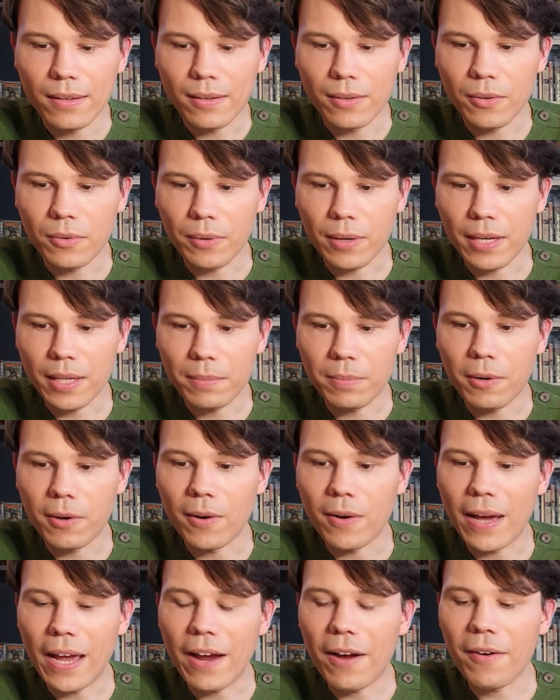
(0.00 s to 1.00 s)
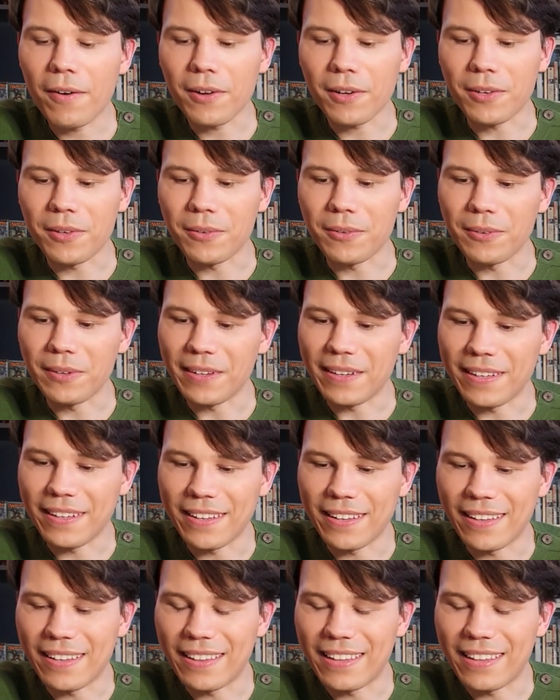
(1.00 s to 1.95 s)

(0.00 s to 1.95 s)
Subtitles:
Great Ball. Arrokuda.